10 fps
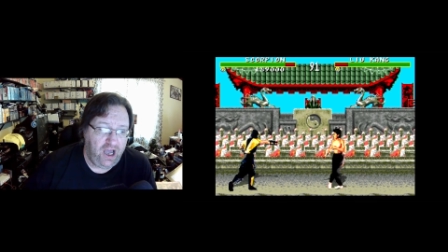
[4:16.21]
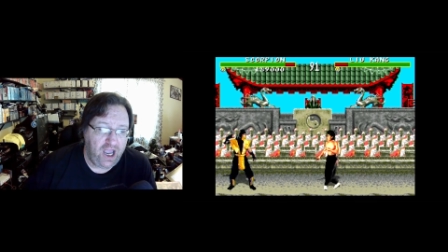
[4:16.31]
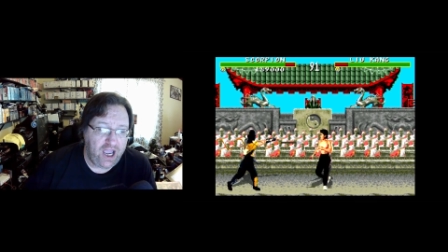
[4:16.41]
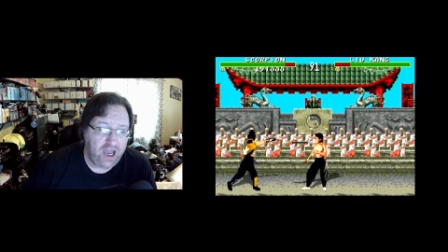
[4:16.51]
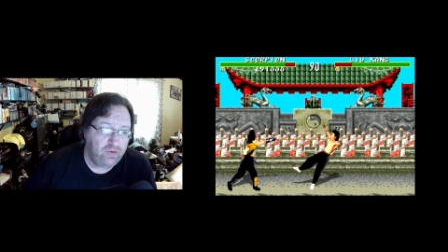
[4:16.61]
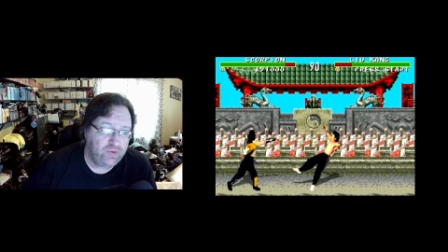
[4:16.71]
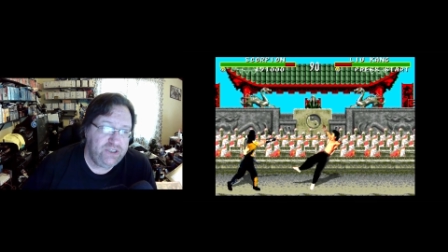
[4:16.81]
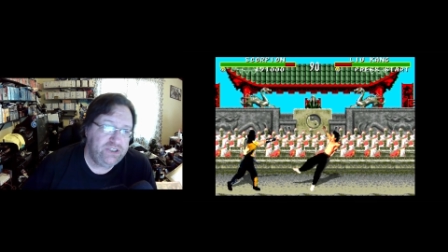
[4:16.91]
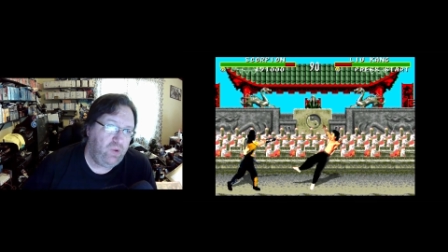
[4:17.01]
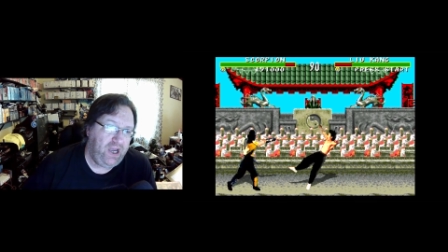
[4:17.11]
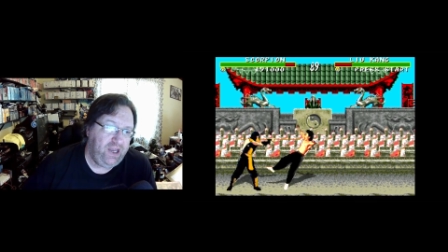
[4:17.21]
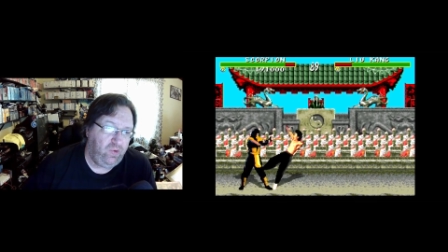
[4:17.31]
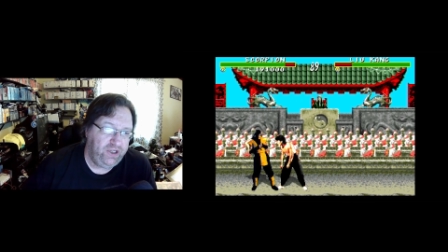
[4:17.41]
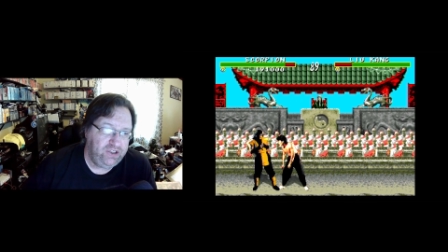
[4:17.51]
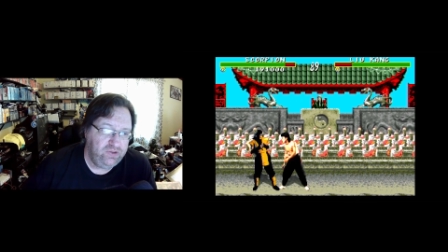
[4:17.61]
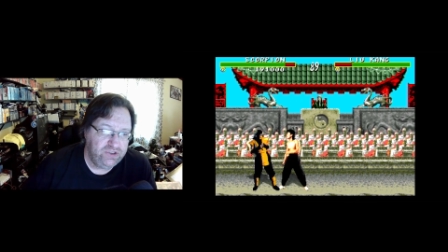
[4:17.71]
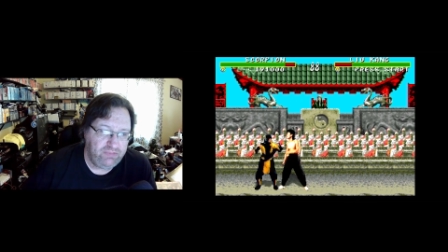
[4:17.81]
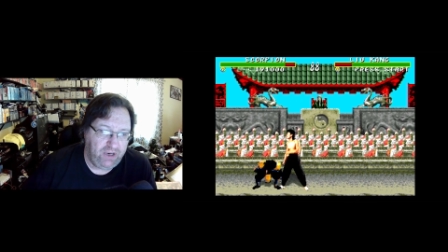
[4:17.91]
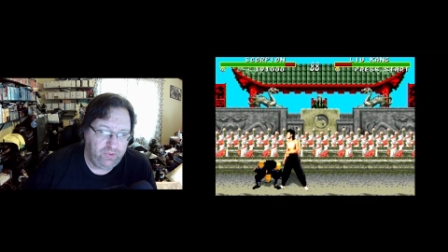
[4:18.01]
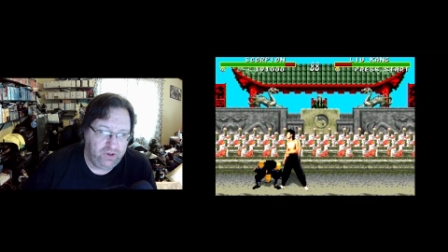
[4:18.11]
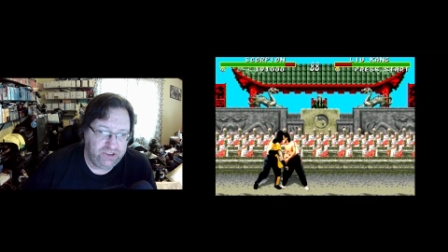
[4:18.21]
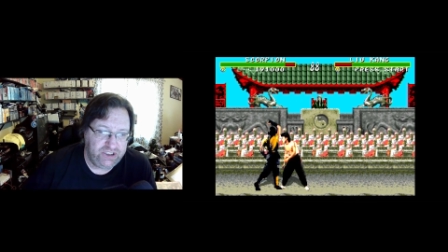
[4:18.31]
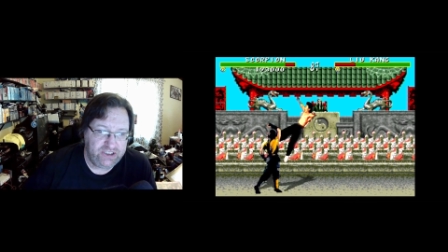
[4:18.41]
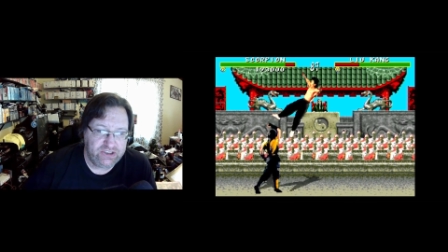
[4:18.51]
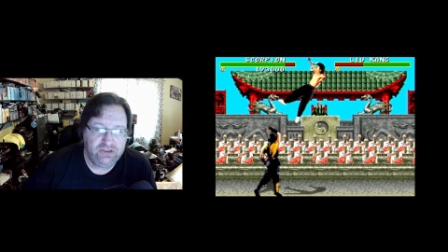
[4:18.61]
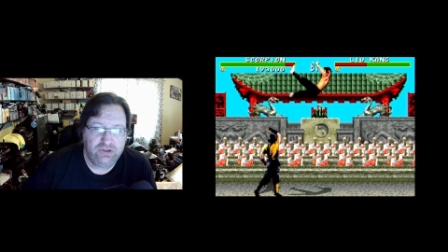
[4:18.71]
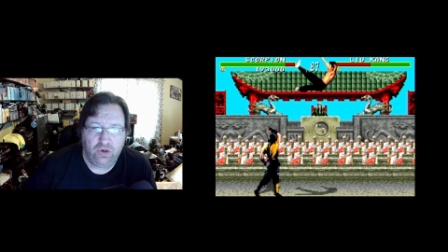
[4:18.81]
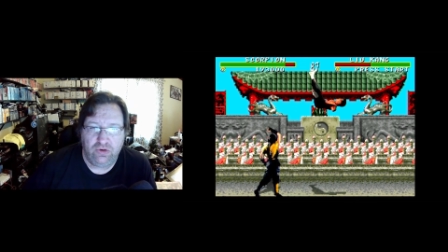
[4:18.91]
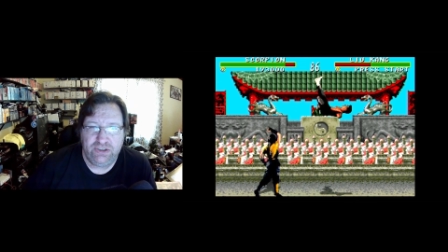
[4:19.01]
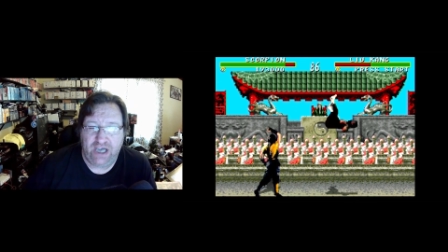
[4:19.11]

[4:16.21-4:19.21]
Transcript: I got a reason why I don't like using my real Genesis controllers